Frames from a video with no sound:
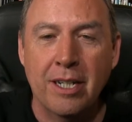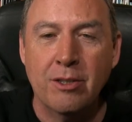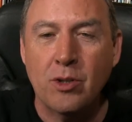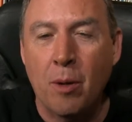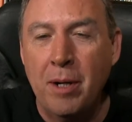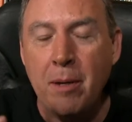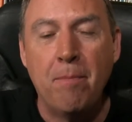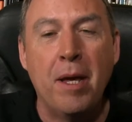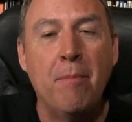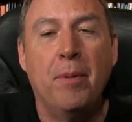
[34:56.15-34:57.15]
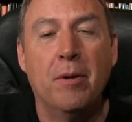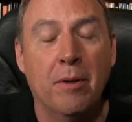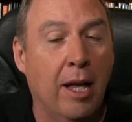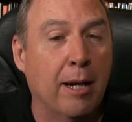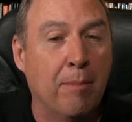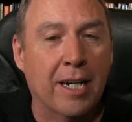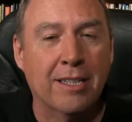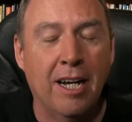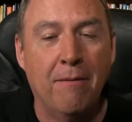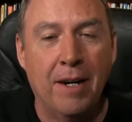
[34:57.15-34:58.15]
And so many people like
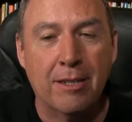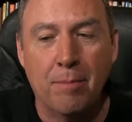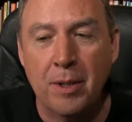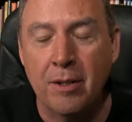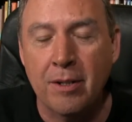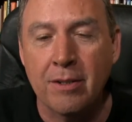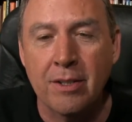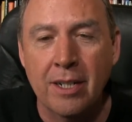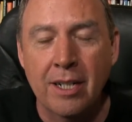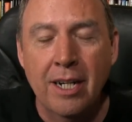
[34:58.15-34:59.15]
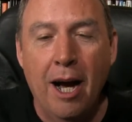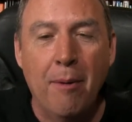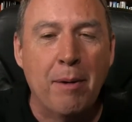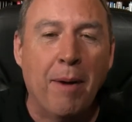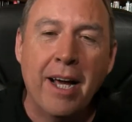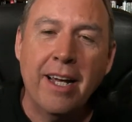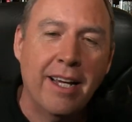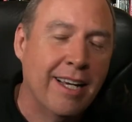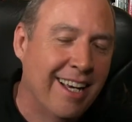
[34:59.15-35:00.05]
myself, entrepreneurs, I mean, my,